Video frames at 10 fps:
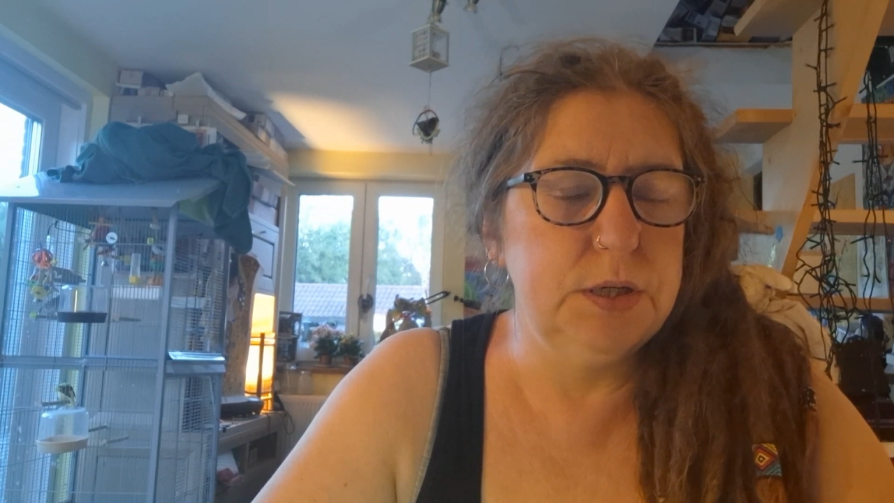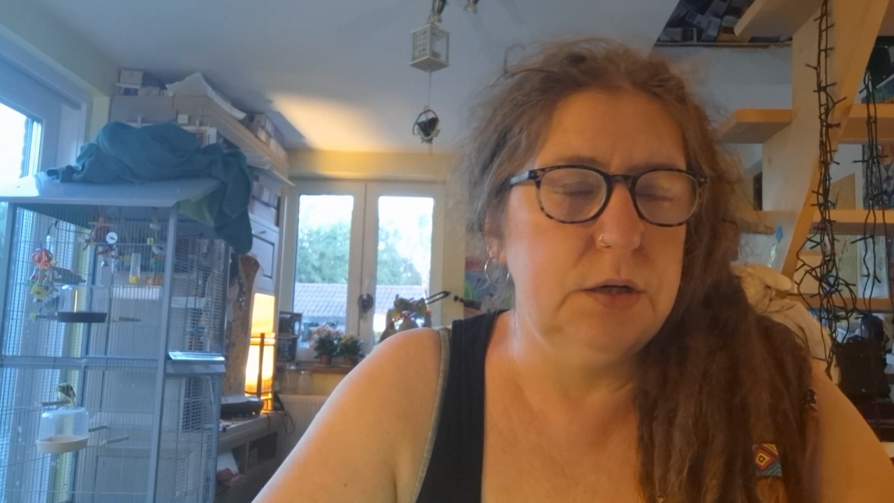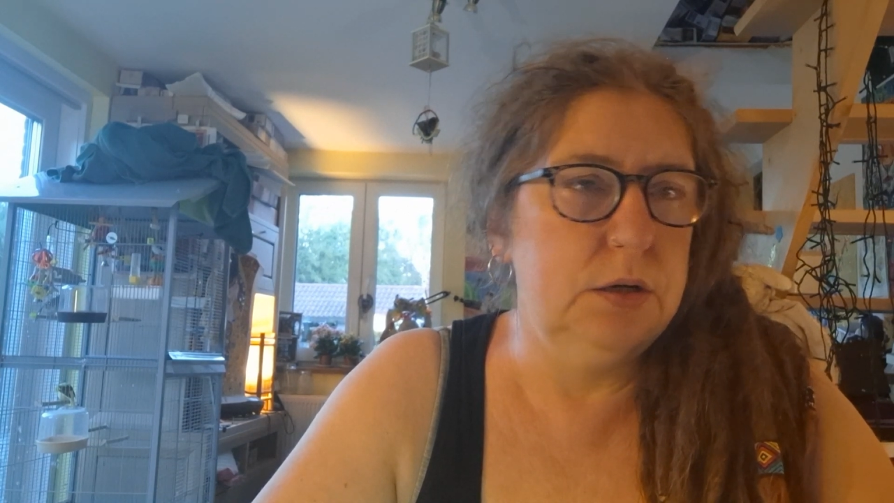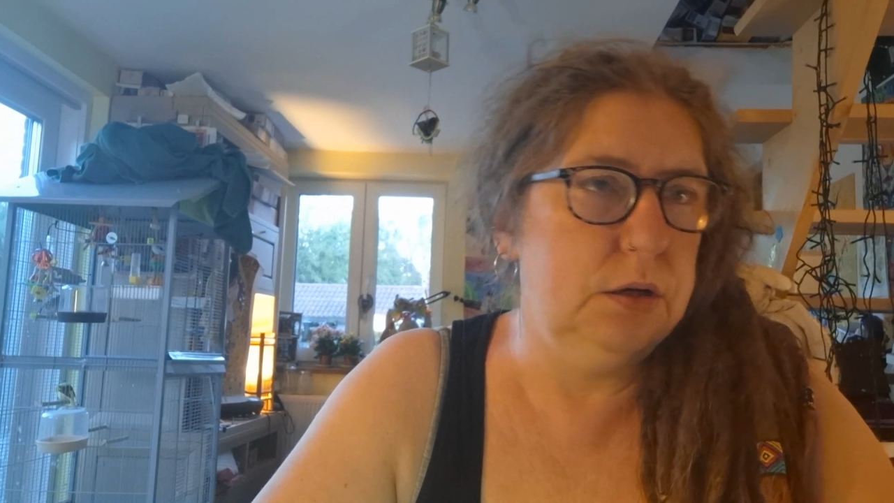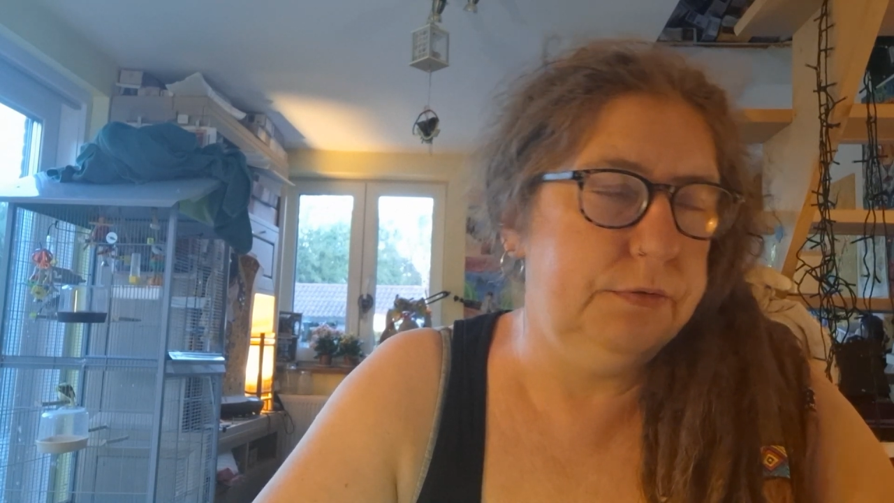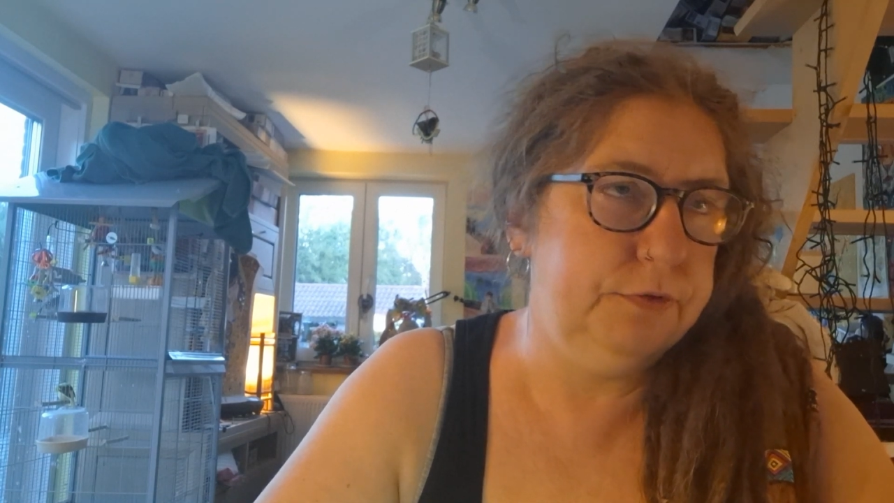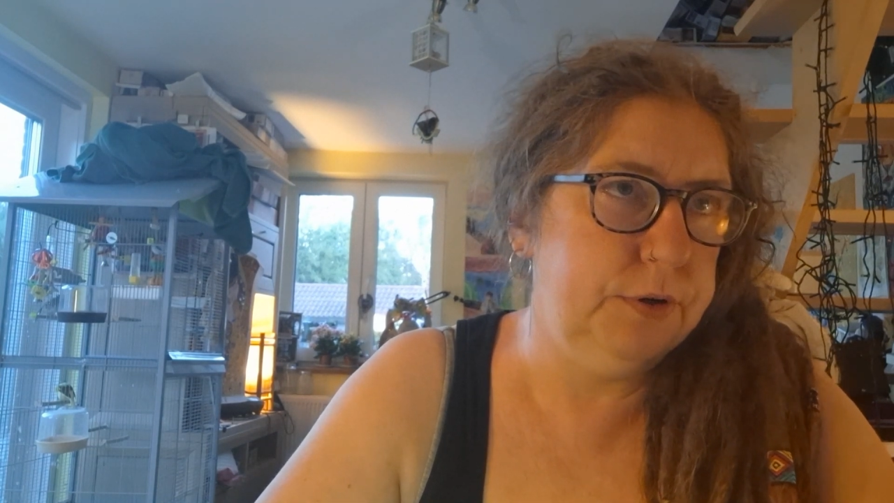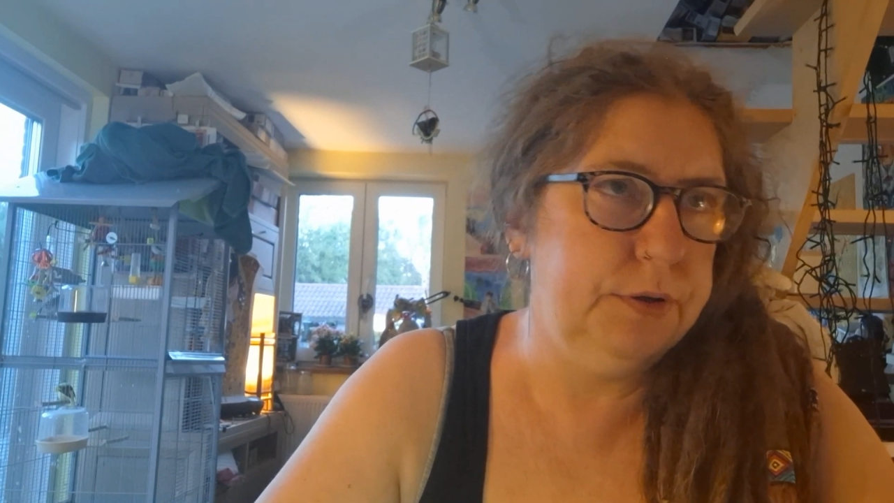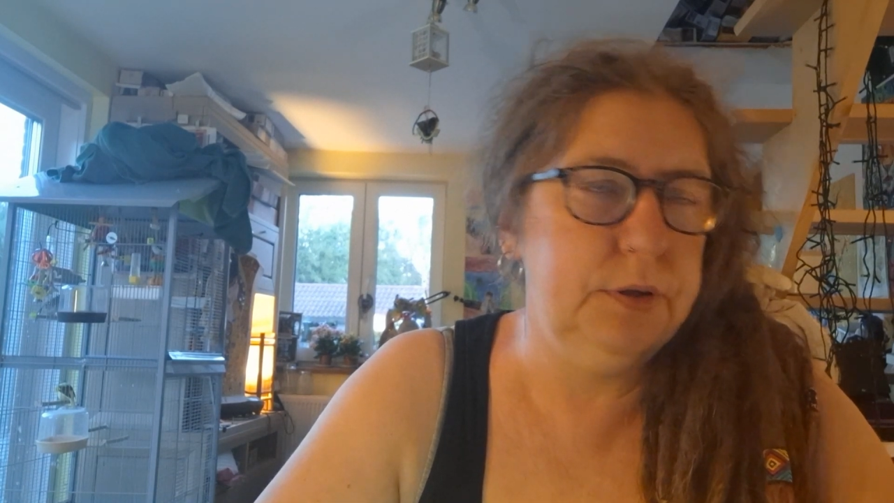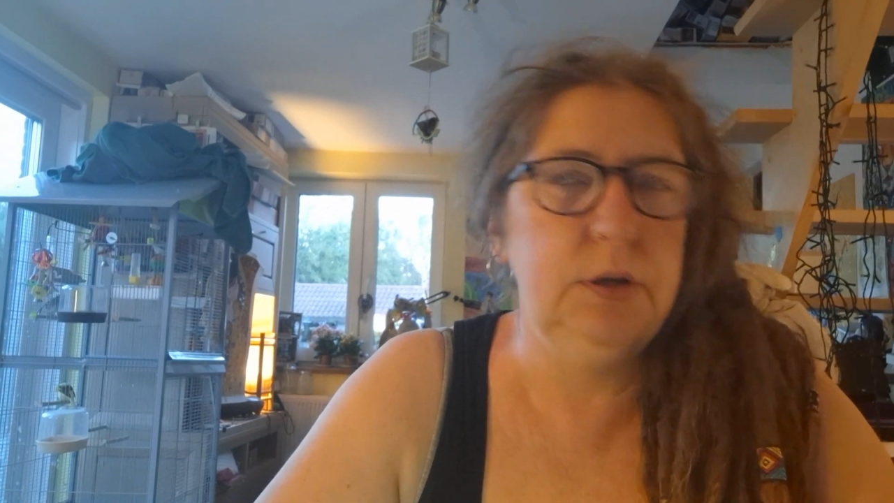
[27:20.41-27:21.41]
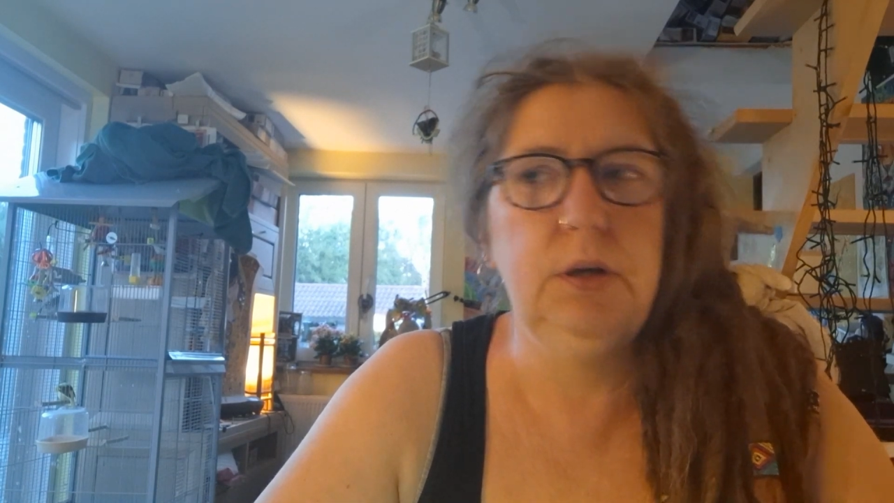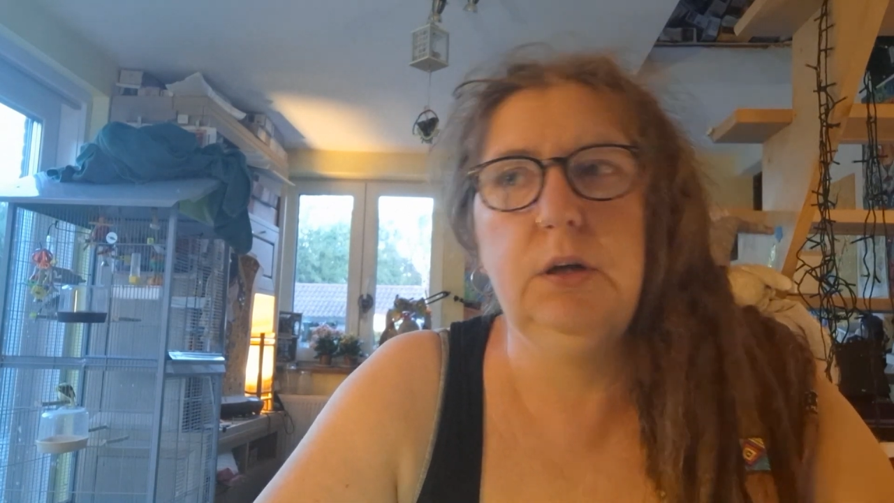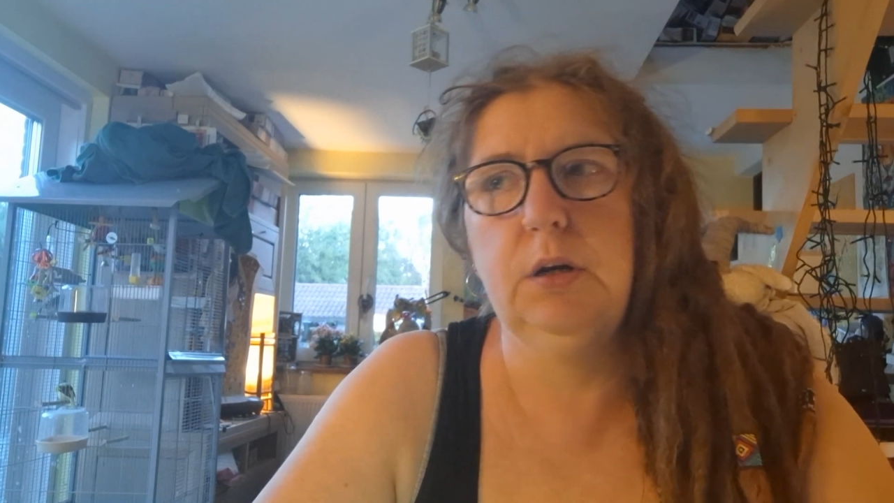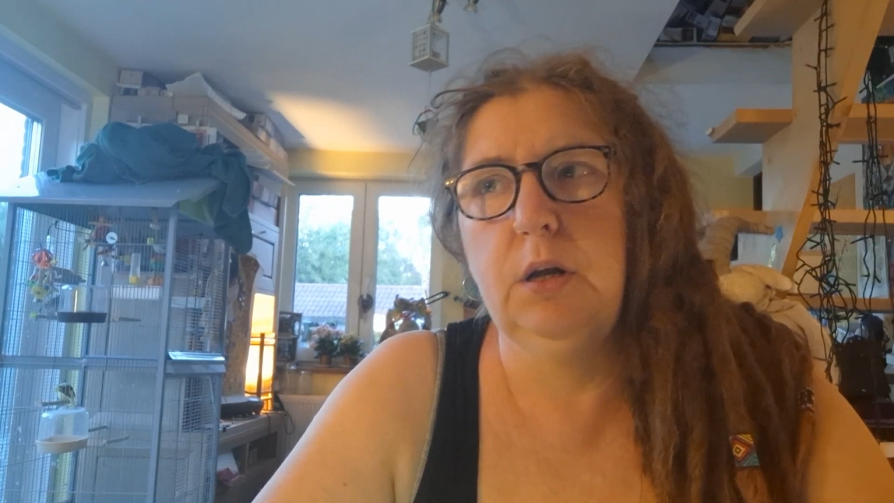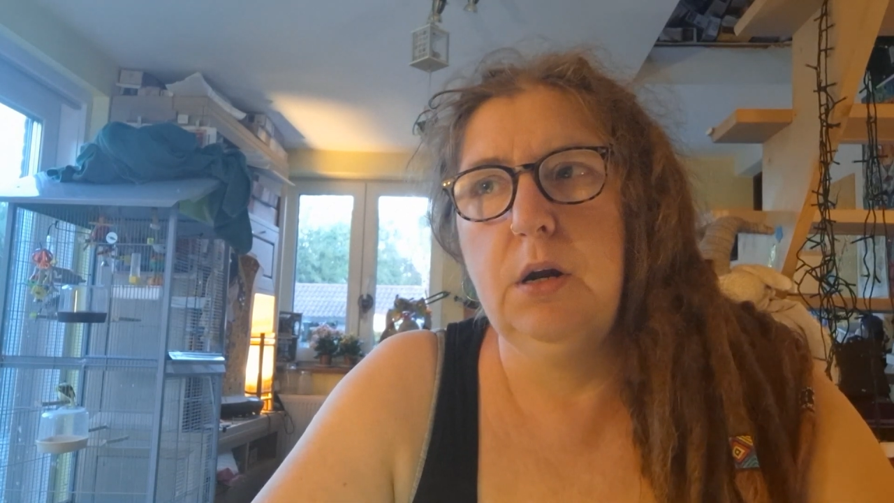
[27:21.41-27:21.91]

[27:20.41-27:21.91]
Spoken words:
and everything,